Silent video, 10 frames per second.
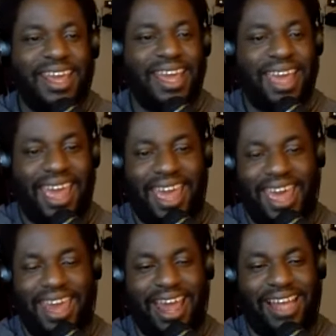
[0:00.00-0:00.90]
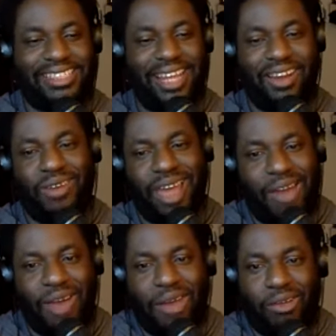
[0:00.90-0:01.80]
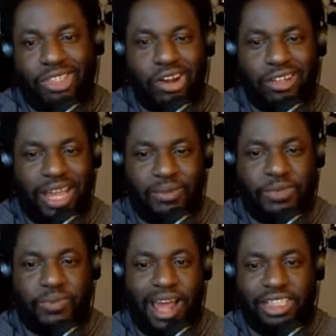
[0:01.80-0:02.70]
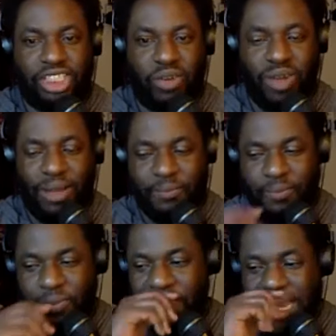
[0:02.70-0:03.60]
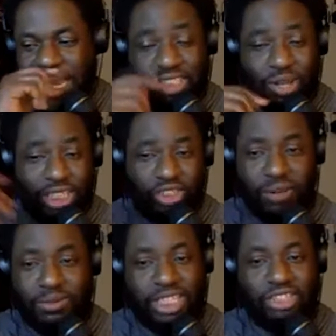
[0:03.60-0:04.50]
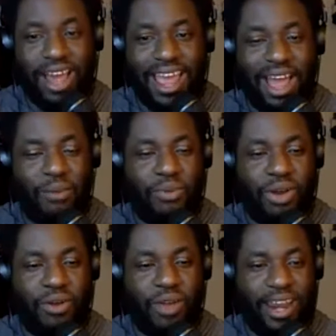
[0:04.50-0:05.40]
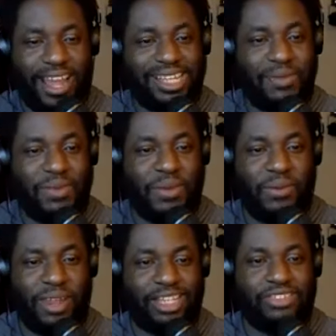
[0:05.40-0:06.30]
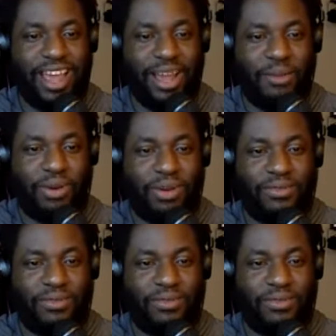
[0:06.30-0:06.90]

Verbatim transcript: And I said, okay, I don't have no turntables, but I'll show up. So I show up to the tryout, bro, and guess how many people at the tryout, bro? I